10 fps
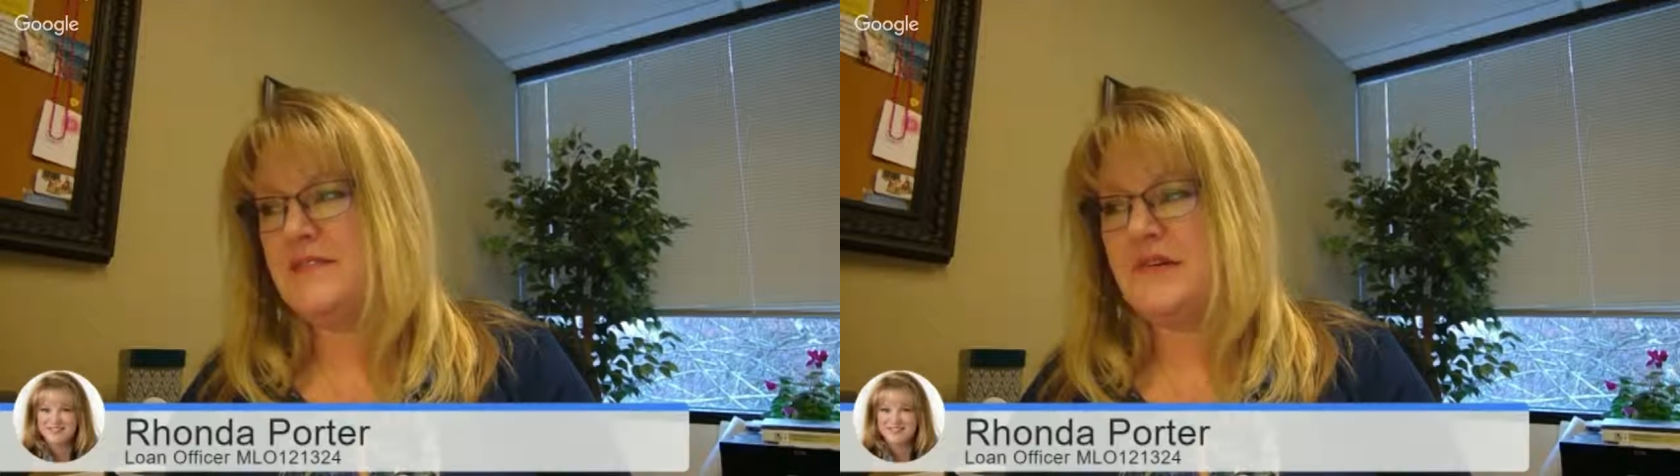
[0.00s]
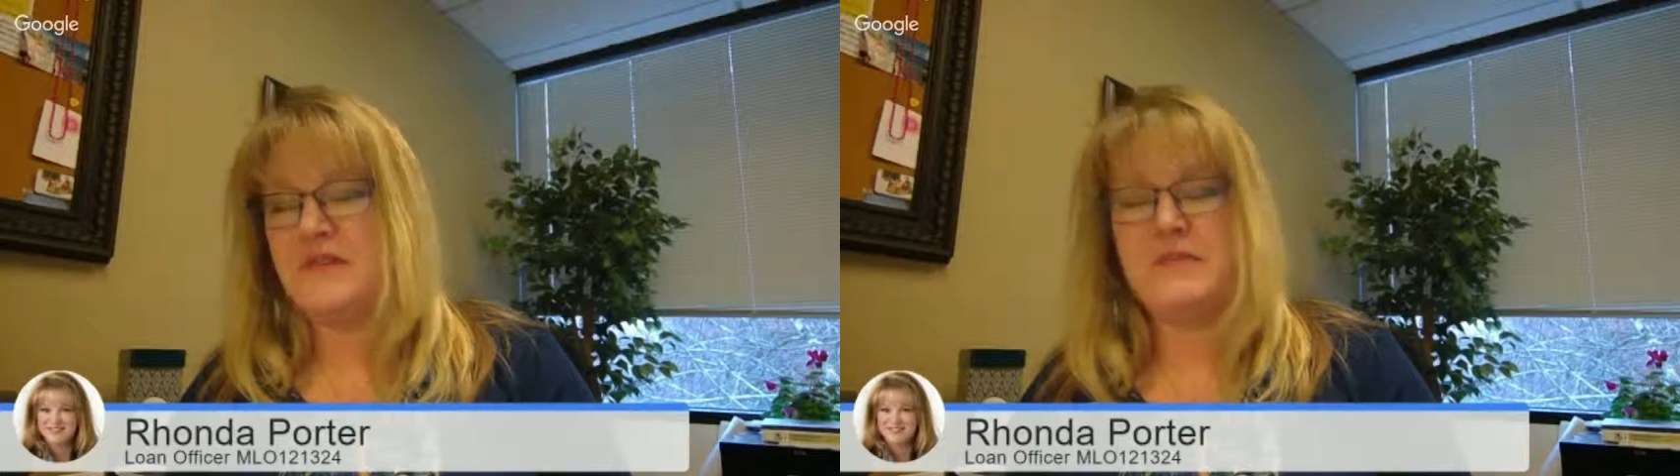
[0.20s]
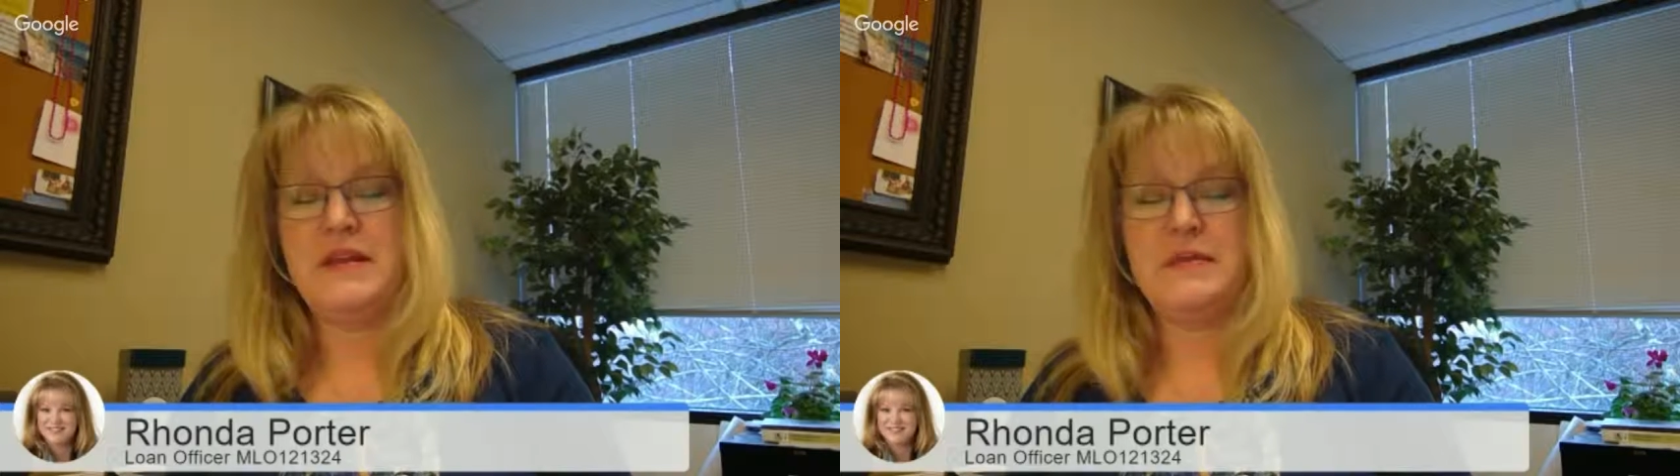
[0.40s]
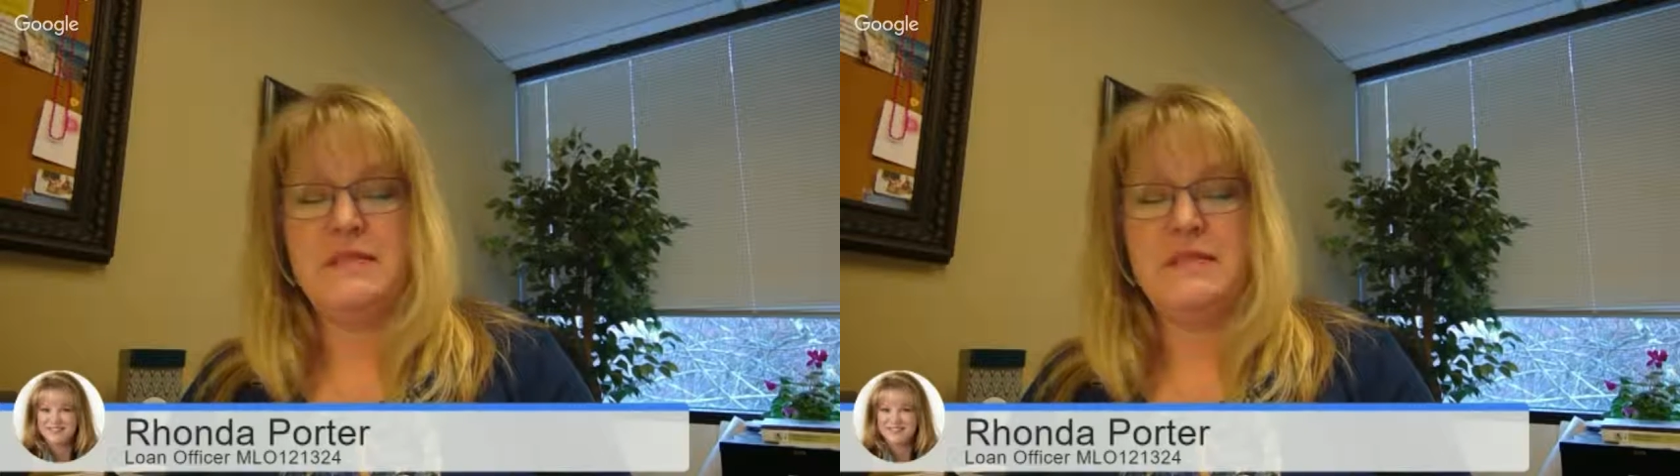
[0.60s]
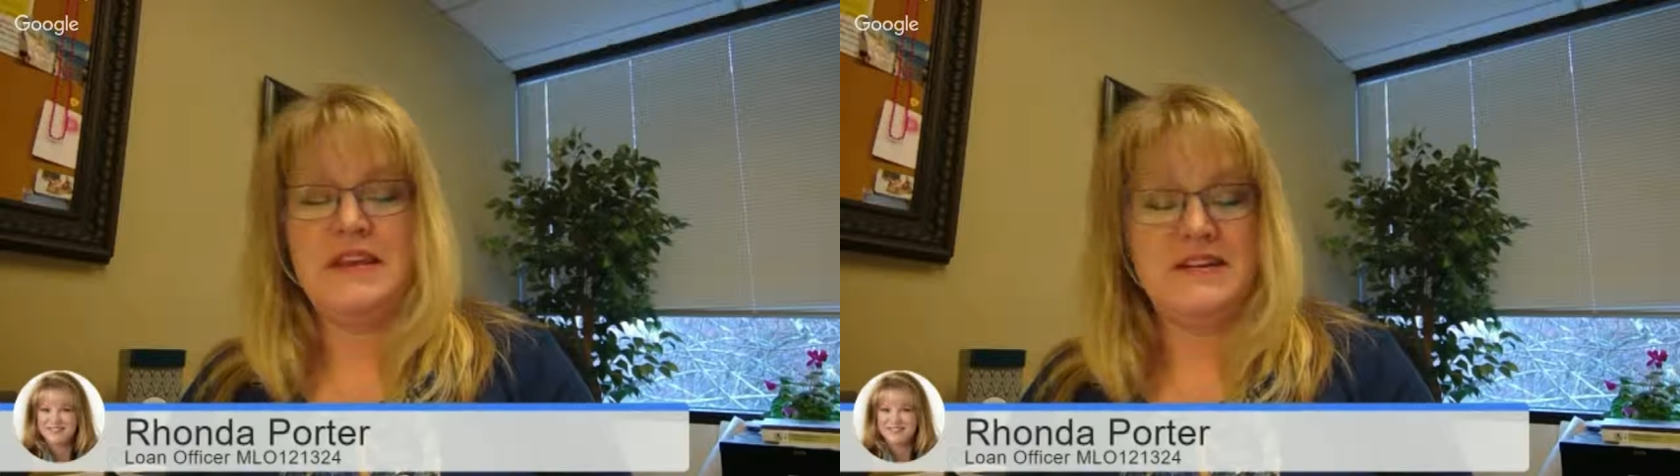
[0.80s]
for many,
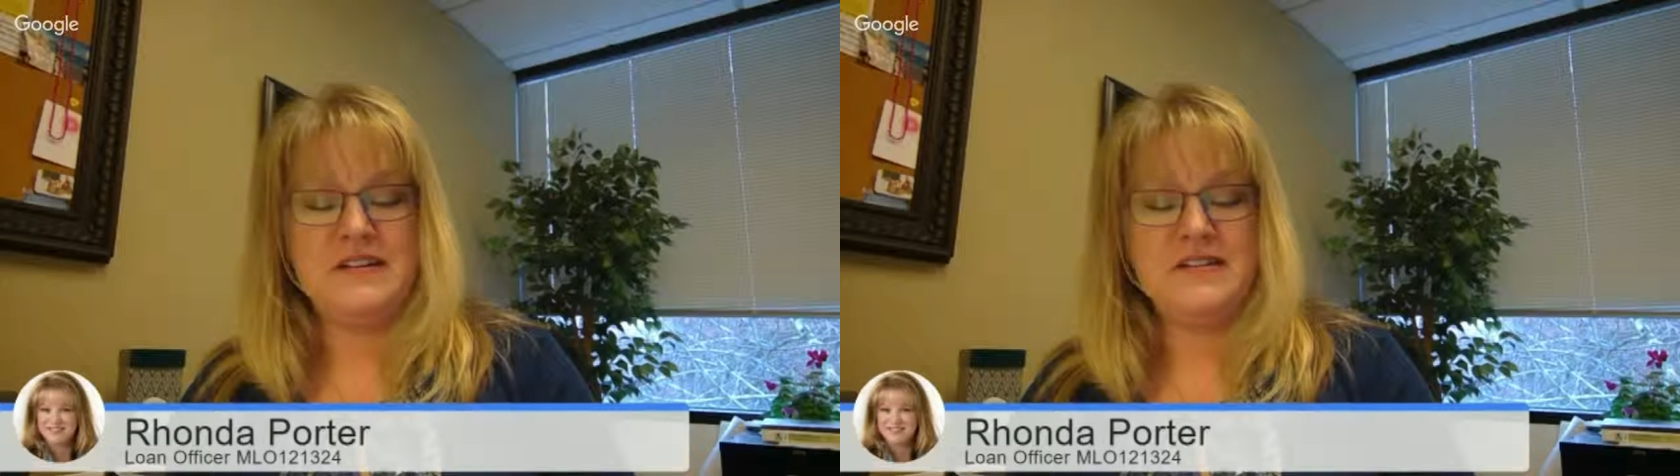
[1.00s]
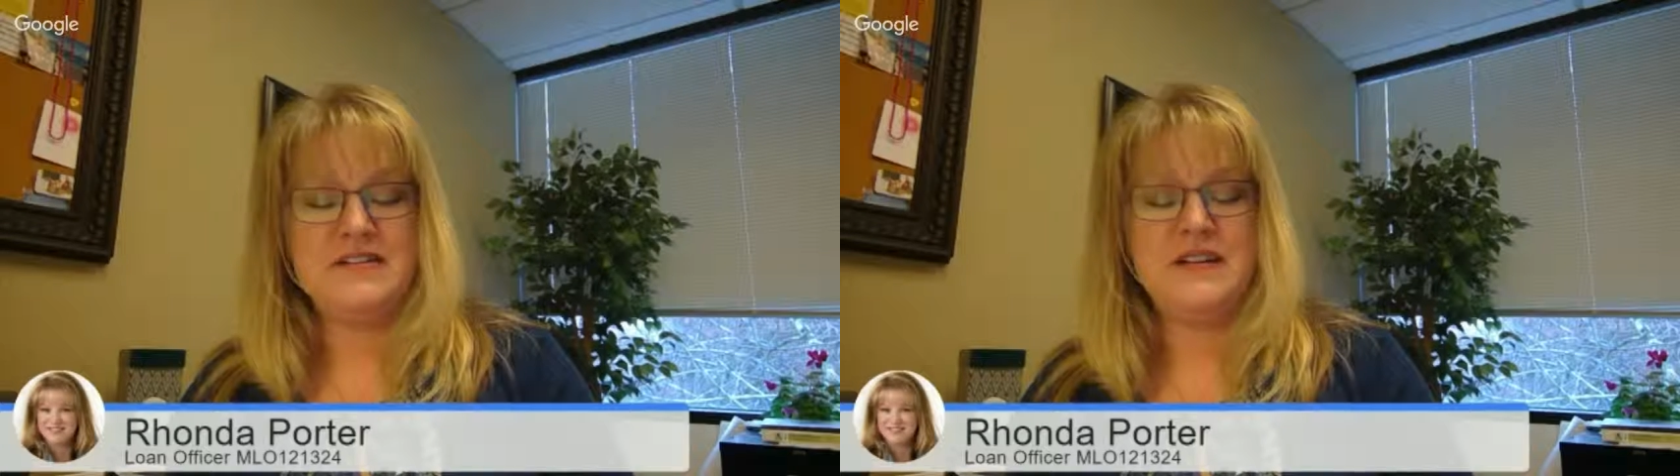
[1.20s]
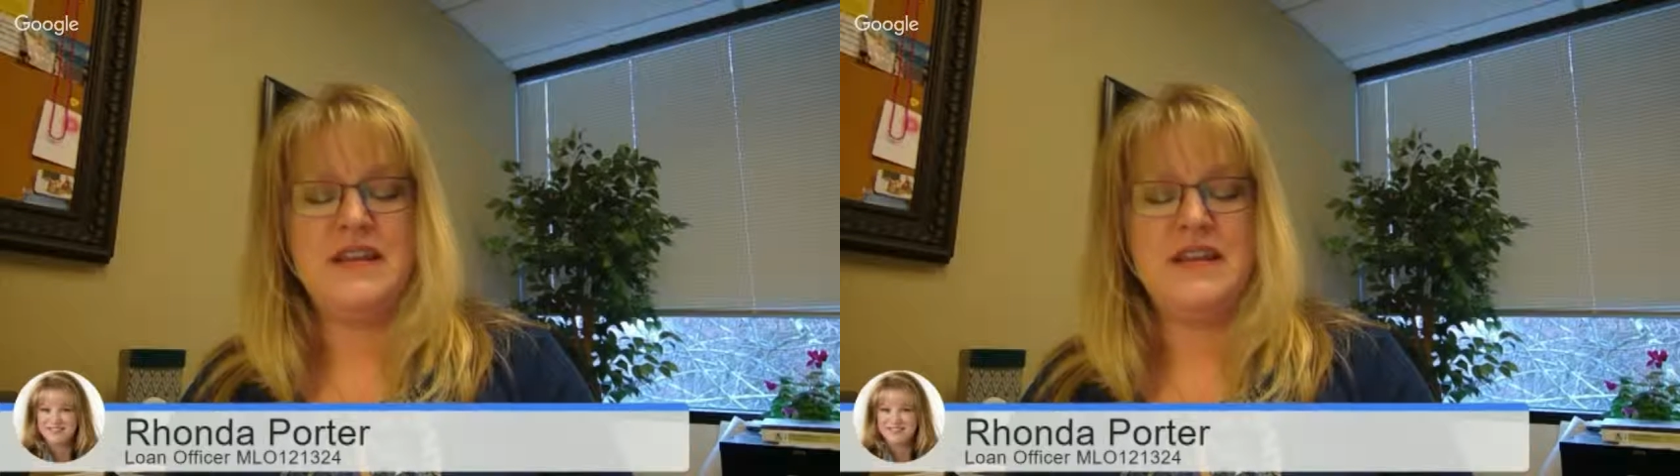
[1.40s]
many years,